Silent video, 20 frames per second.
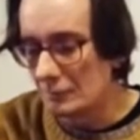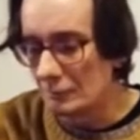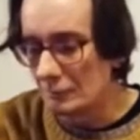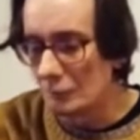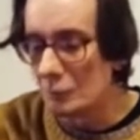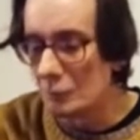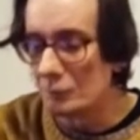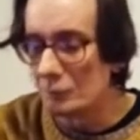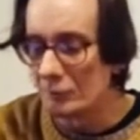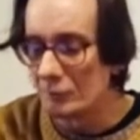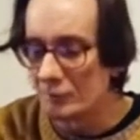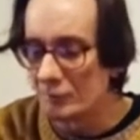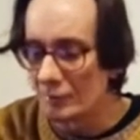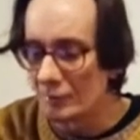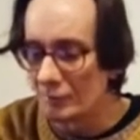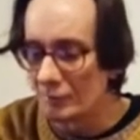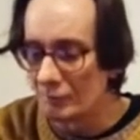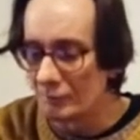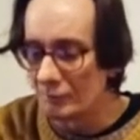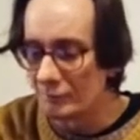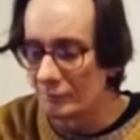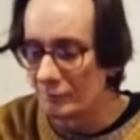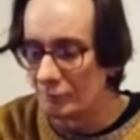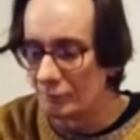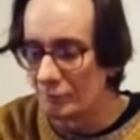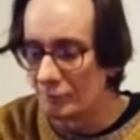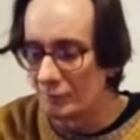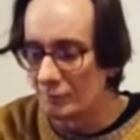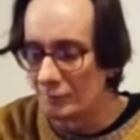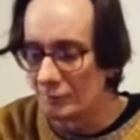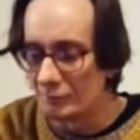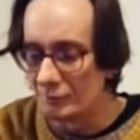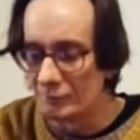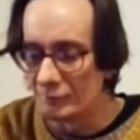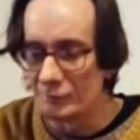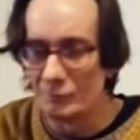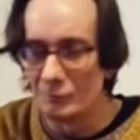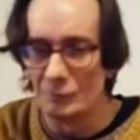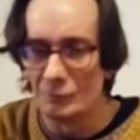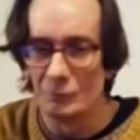group of guitarists over the
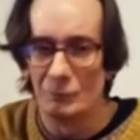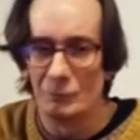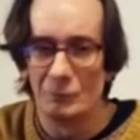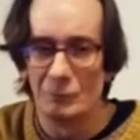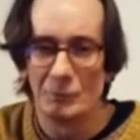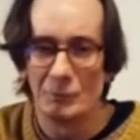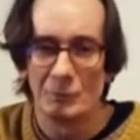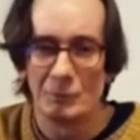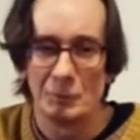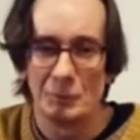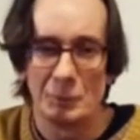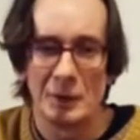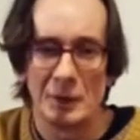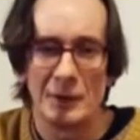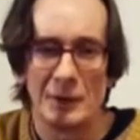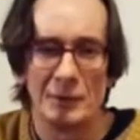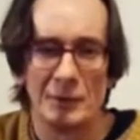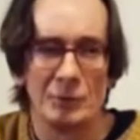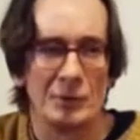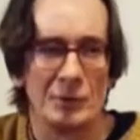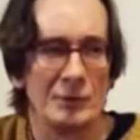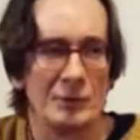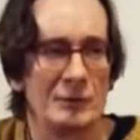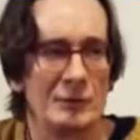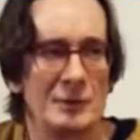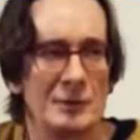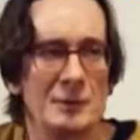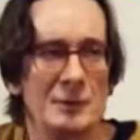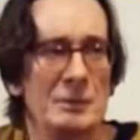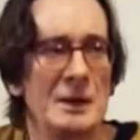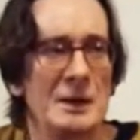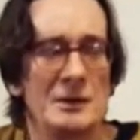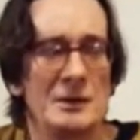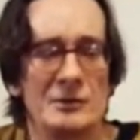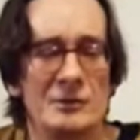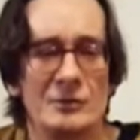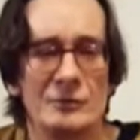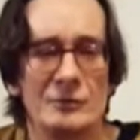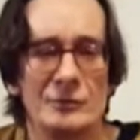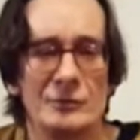years who play what I'd say they play
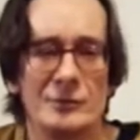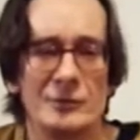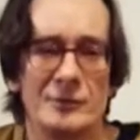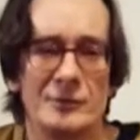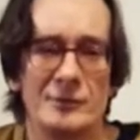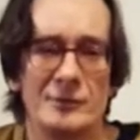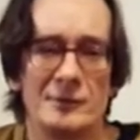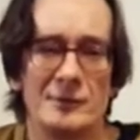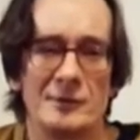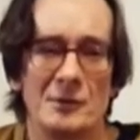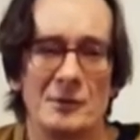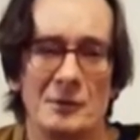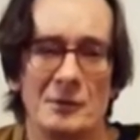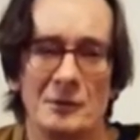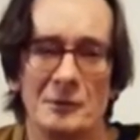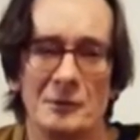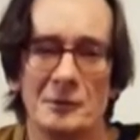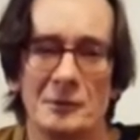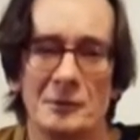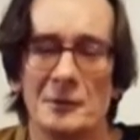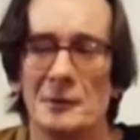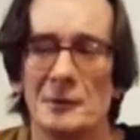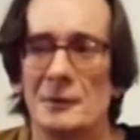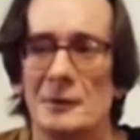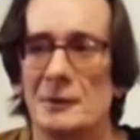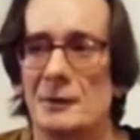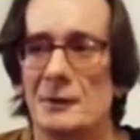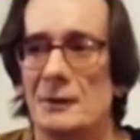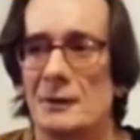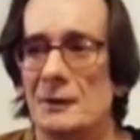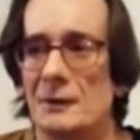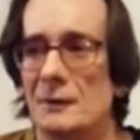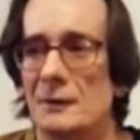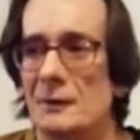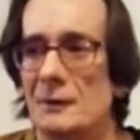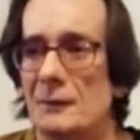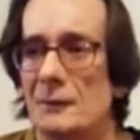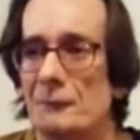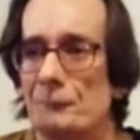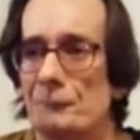in service to the song
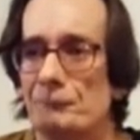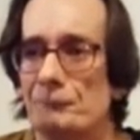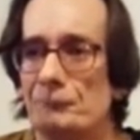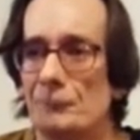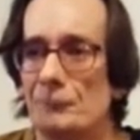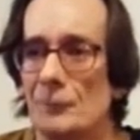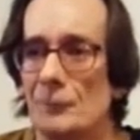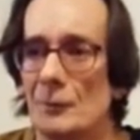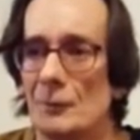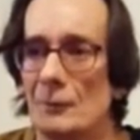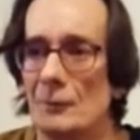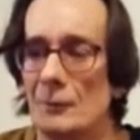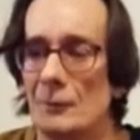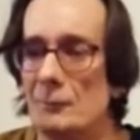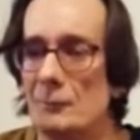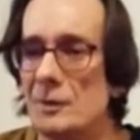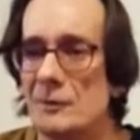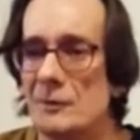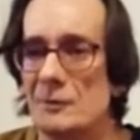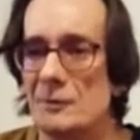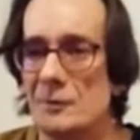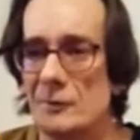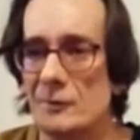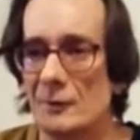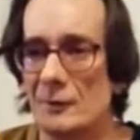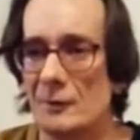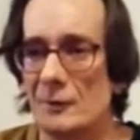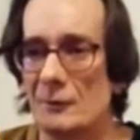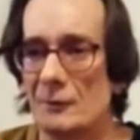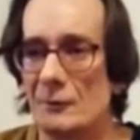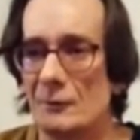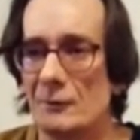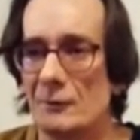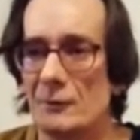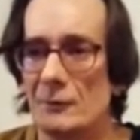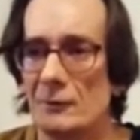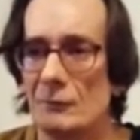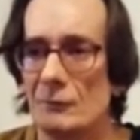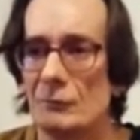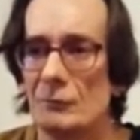and or the piece of music, and
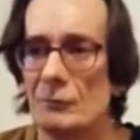they're